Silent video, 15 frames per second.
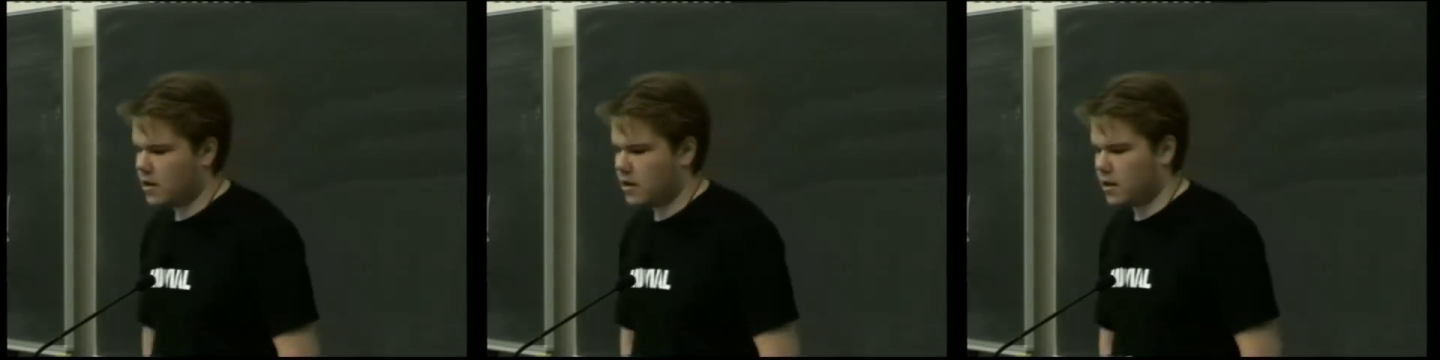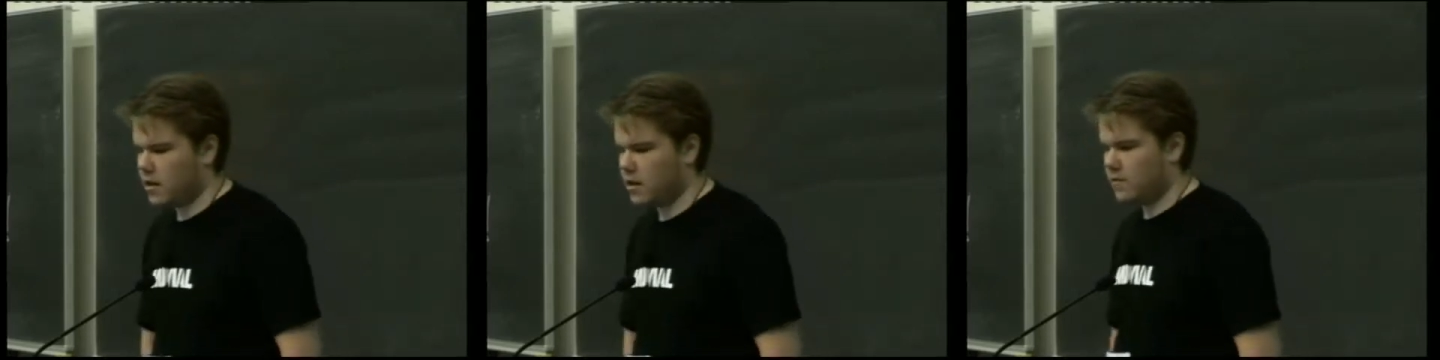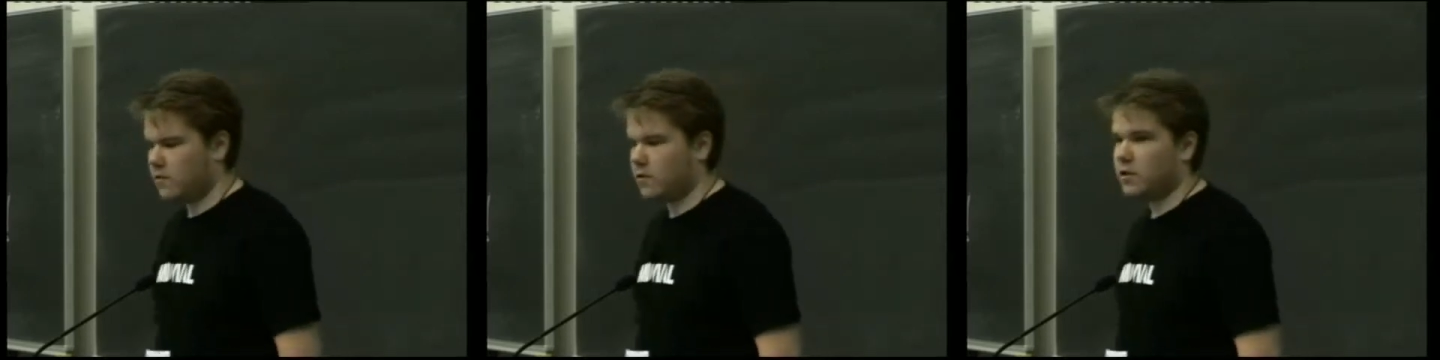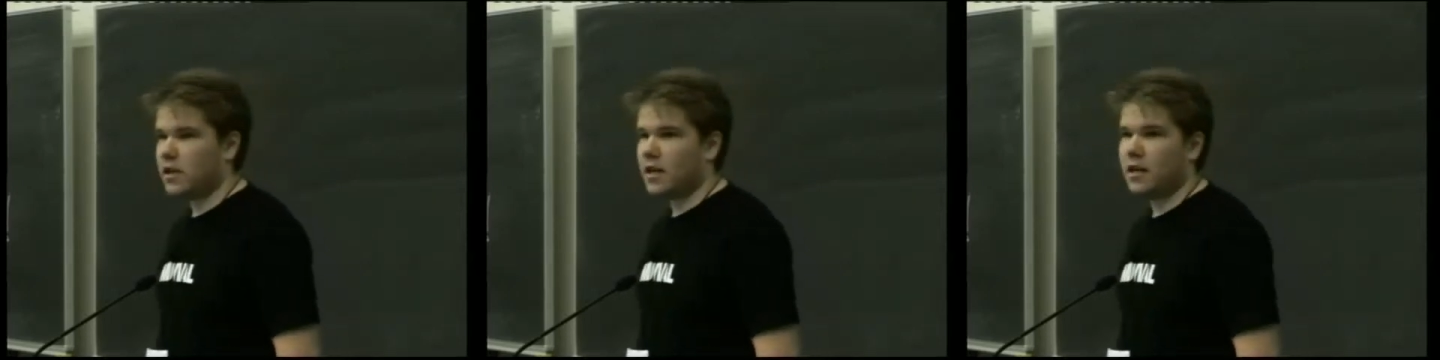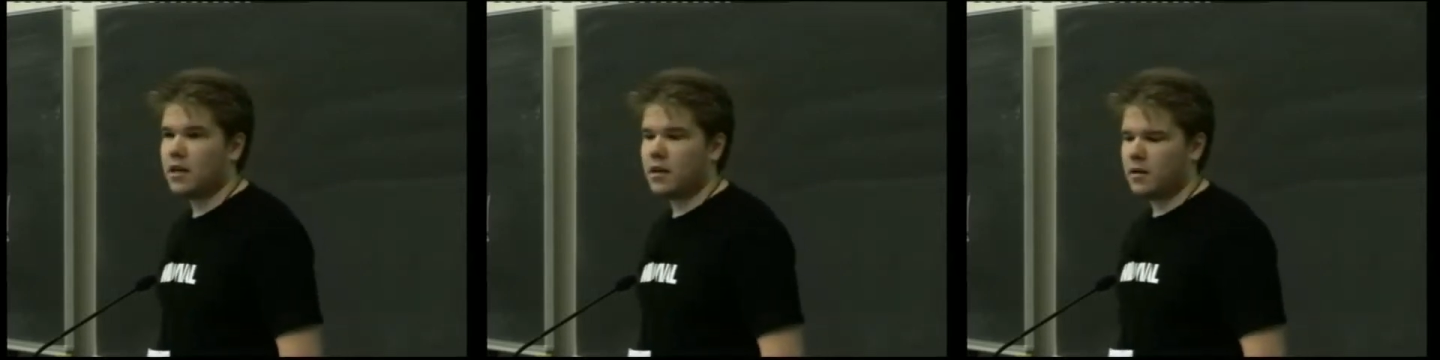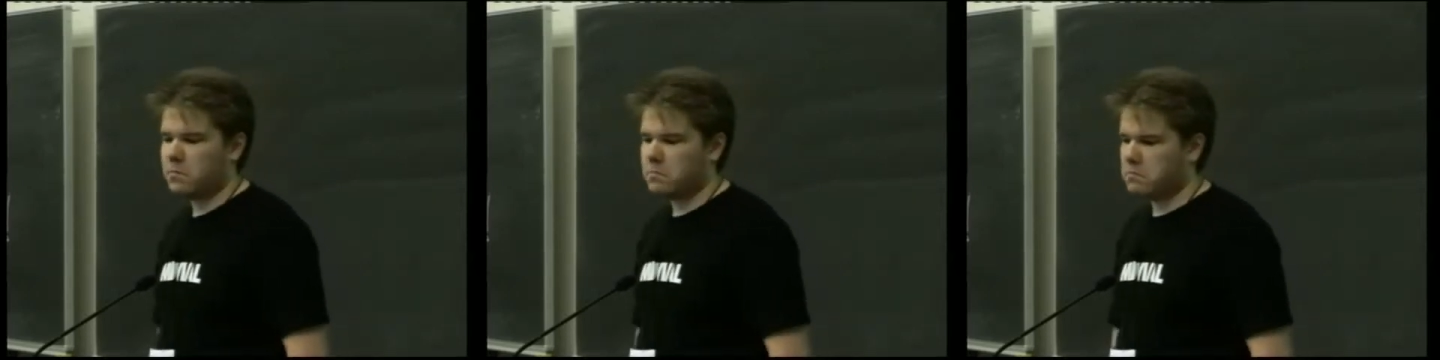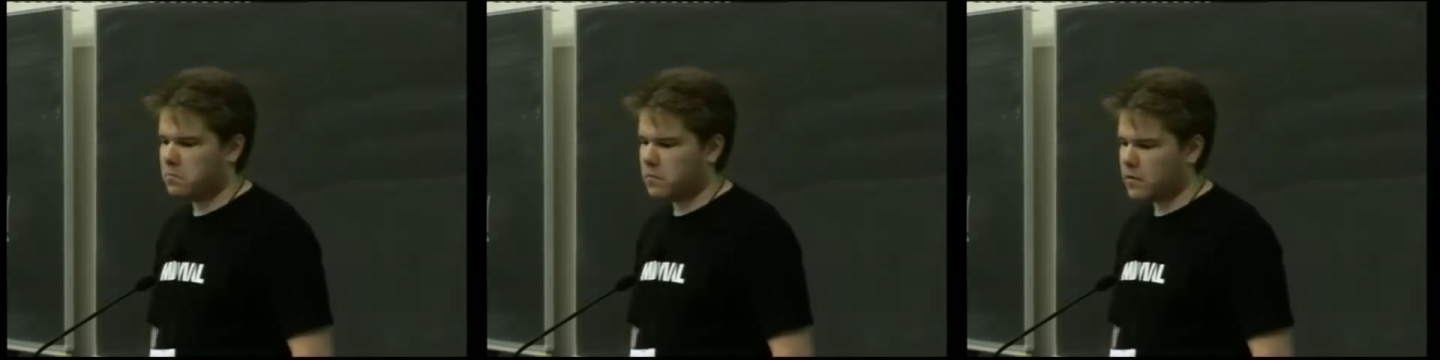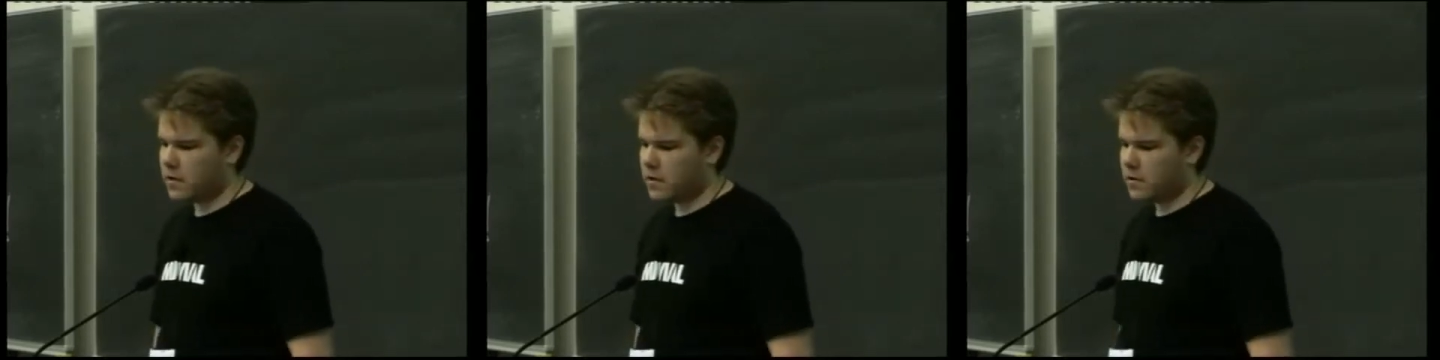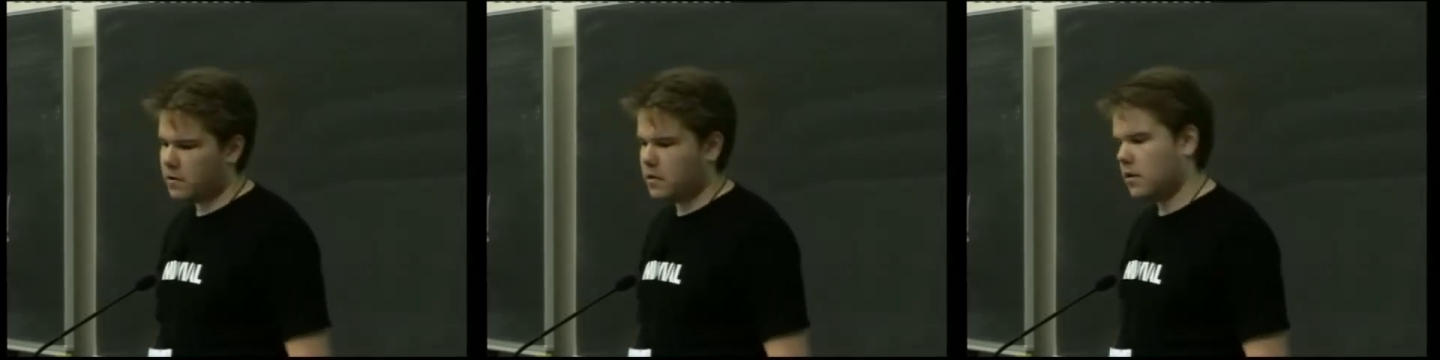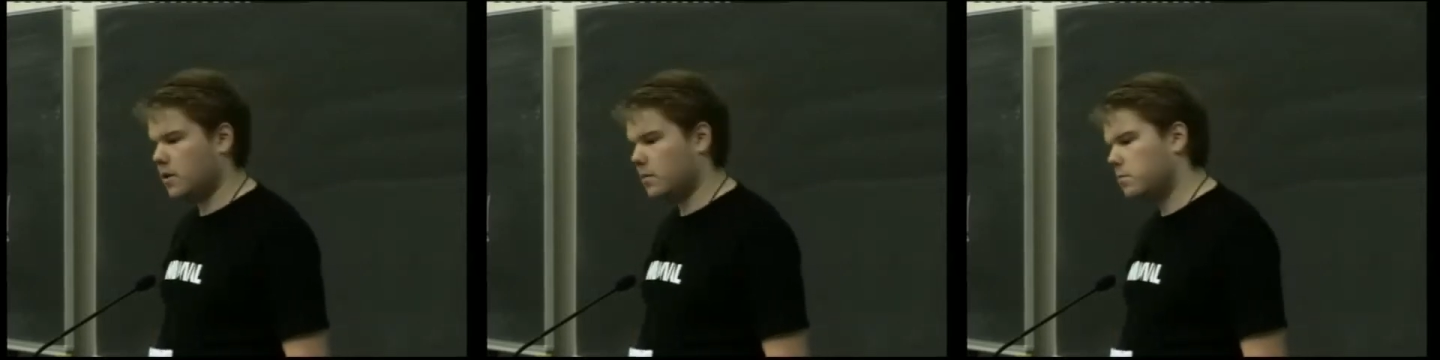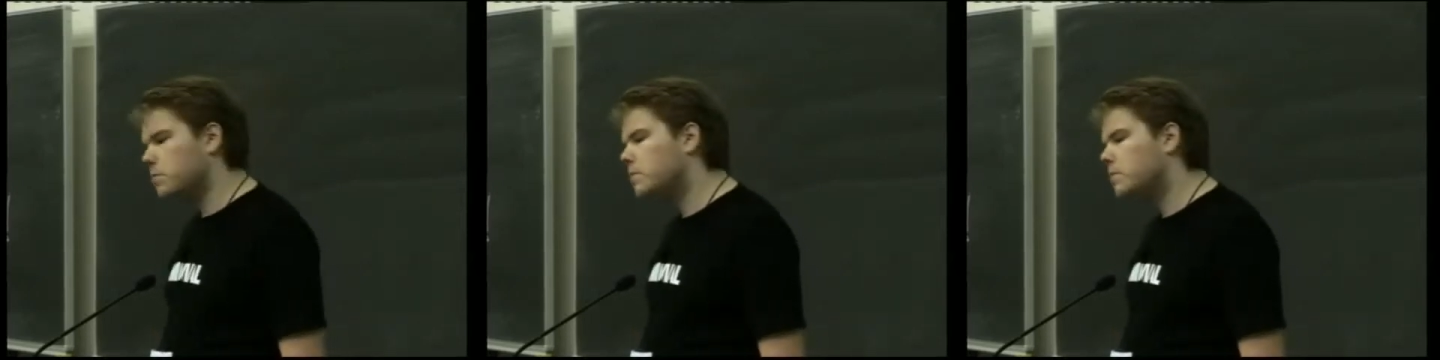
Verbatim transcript: Uh, first, I'll uh, uh,